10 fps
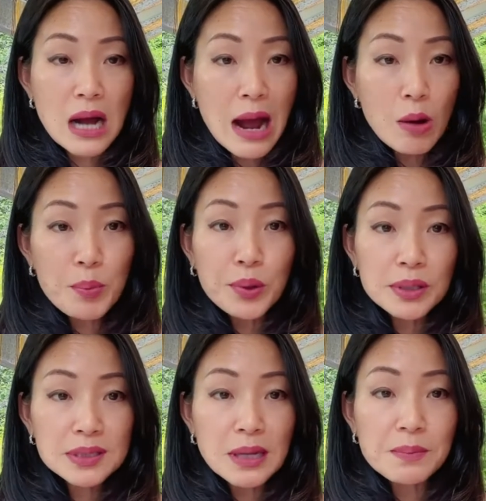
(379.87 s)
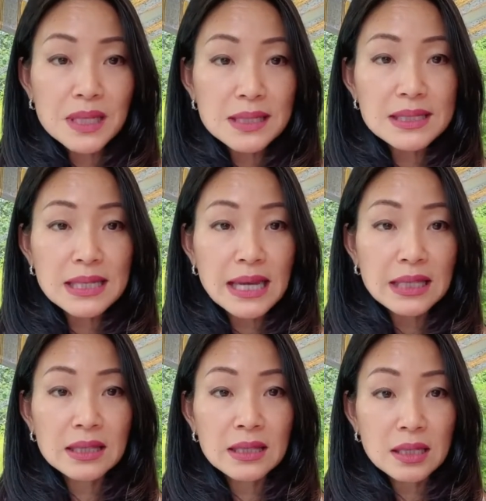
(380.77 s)
will put some lists
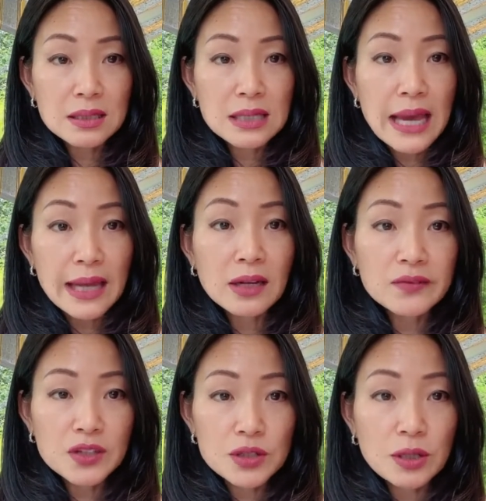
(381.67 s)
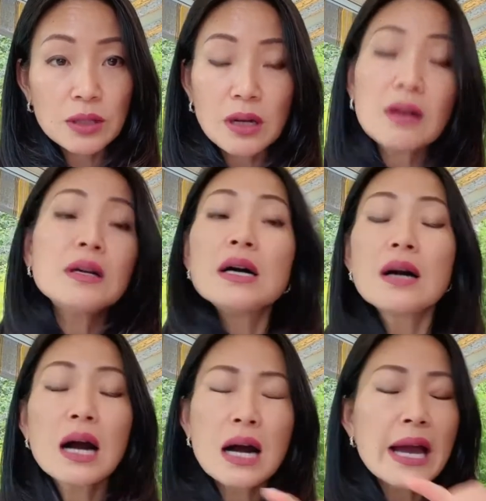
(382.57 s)
in the end of the studio,
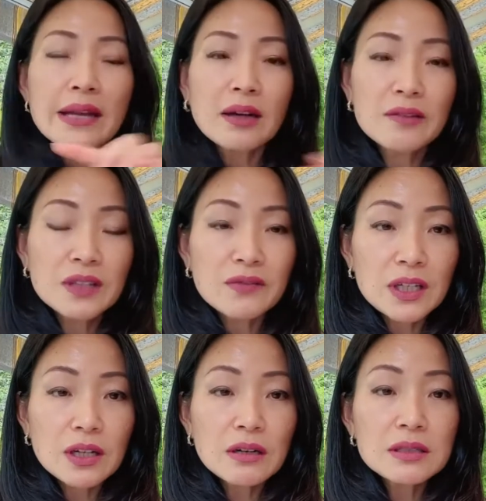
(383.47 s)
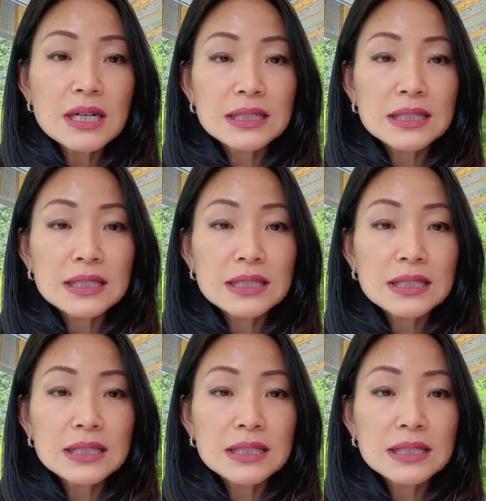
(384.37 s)
end of the video.